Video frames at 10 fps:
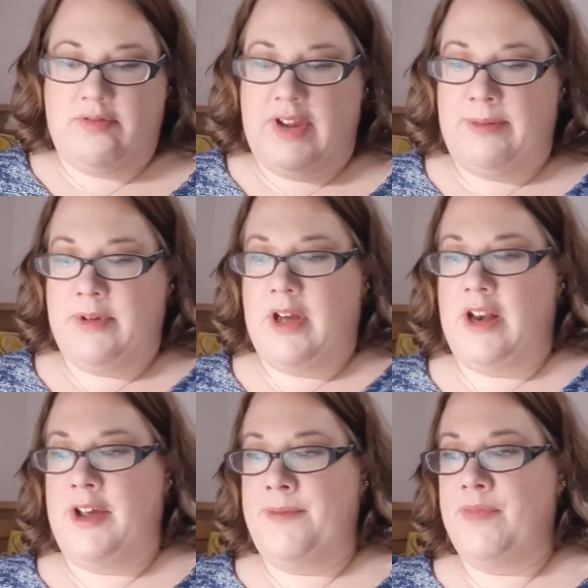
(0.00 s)
cream
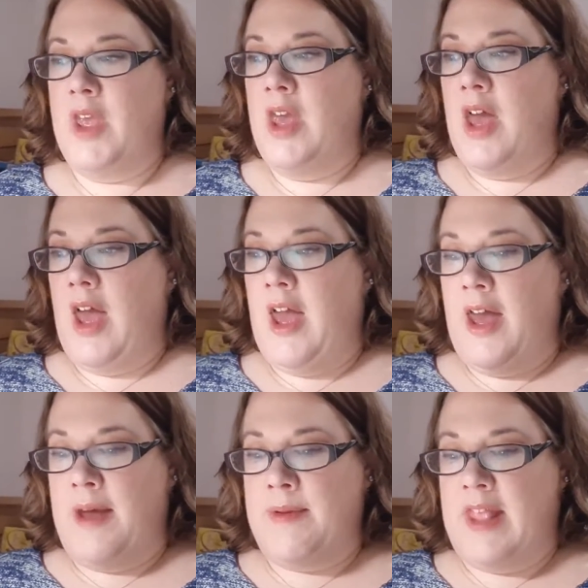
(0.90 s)
colour.
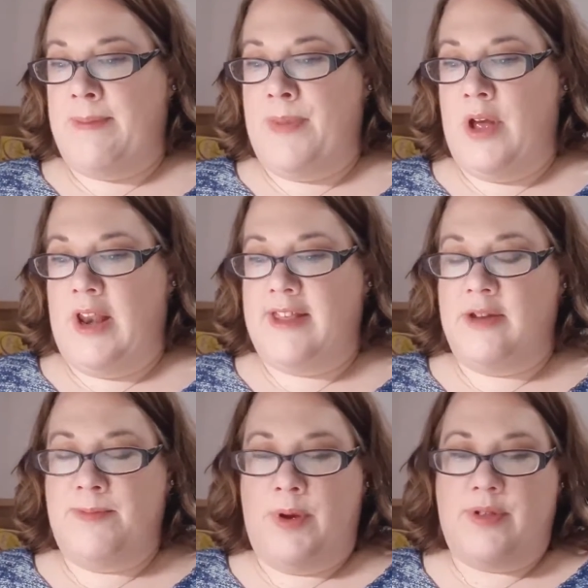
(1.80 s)
They're pearlescent
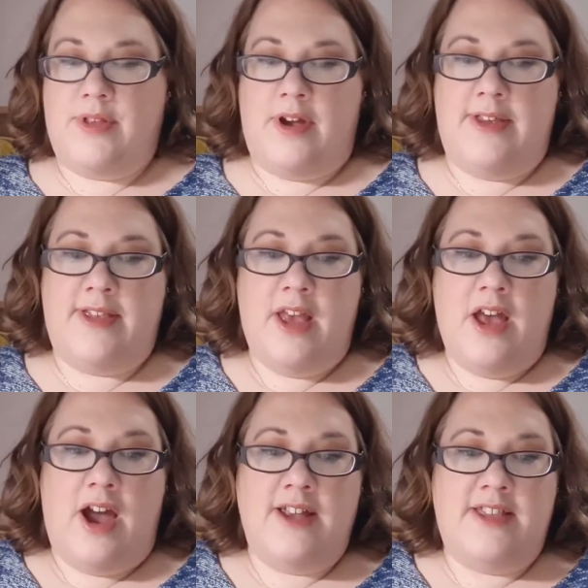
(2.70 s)
on both sides.
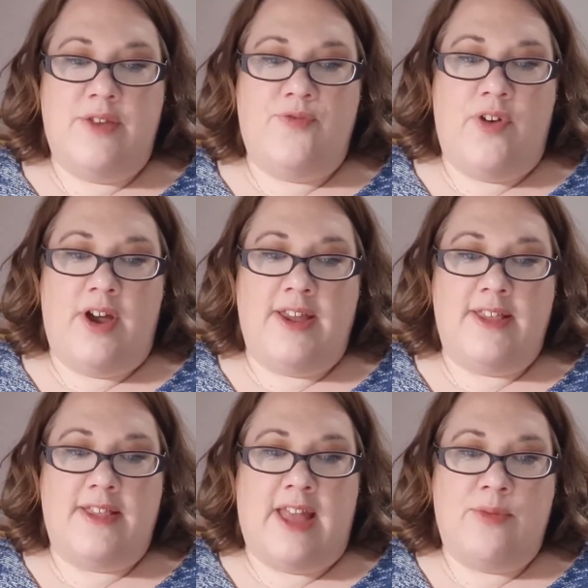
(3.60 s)
I did
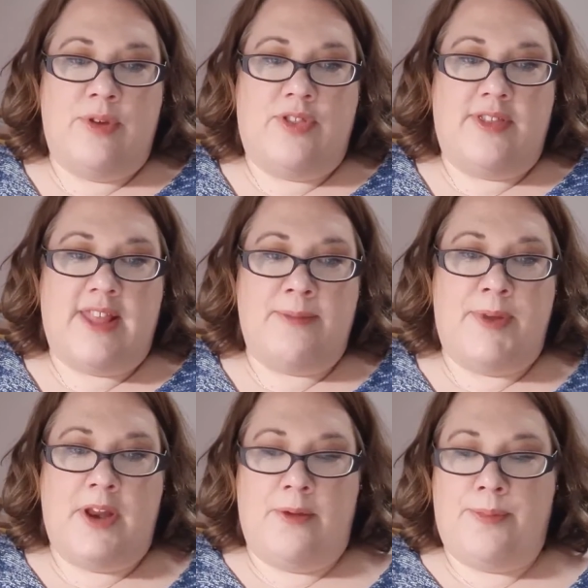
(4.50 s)
find that with the
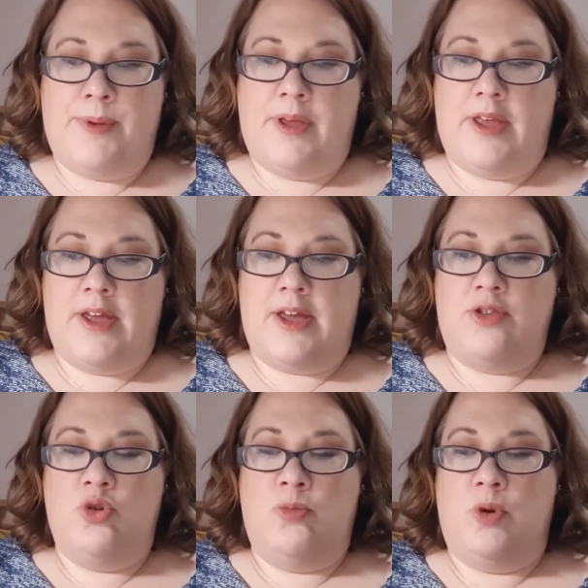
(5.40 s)
Stampin' Up!
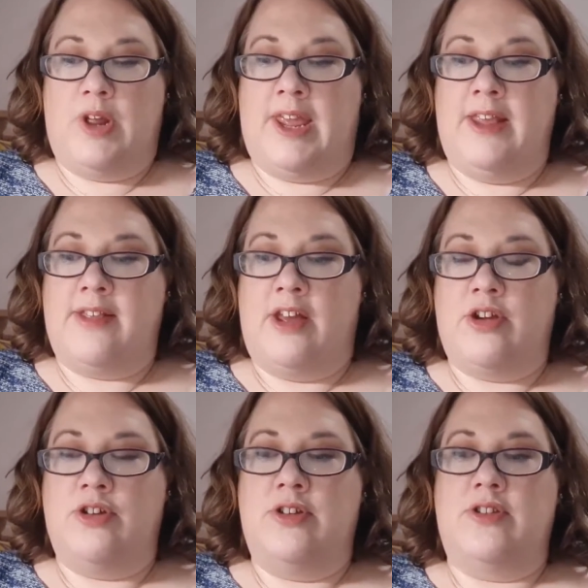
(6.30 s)
Normal inks, I
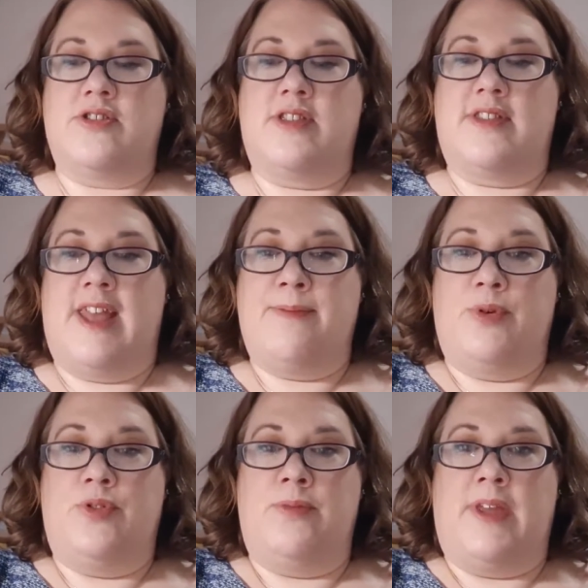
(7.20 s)
couldn't
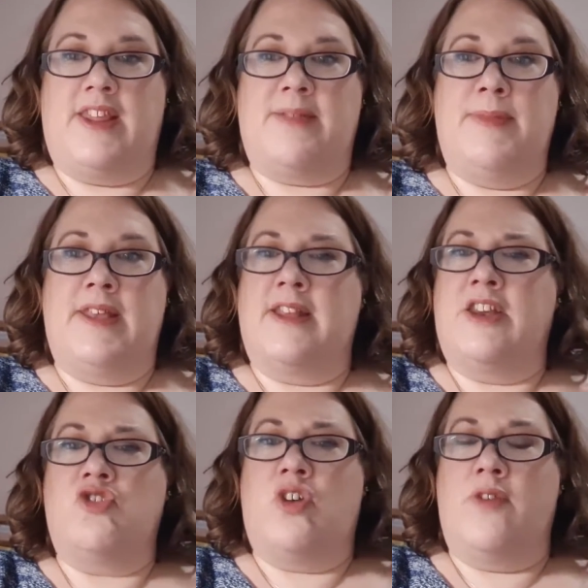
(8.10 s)
stamp on them. They smeared. They
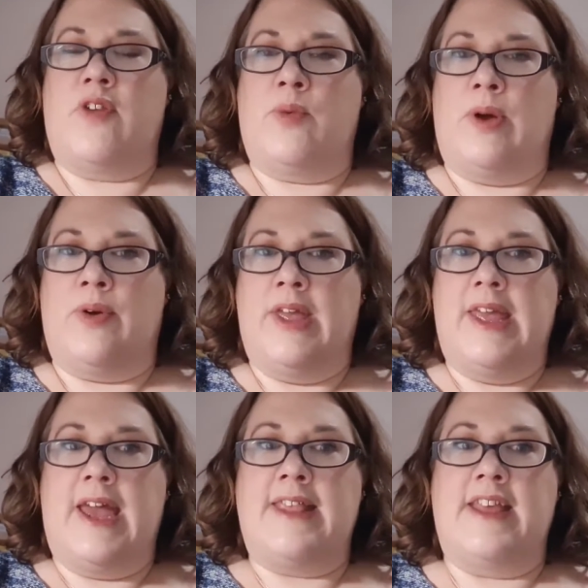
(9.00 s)
didn't dry very well
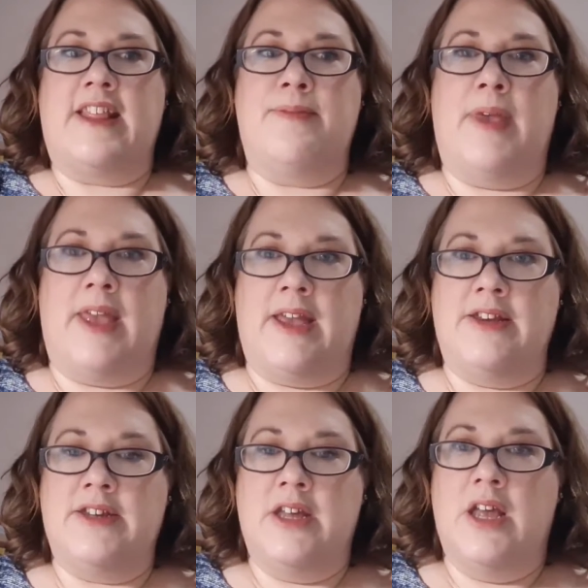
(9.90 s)
and they smeared.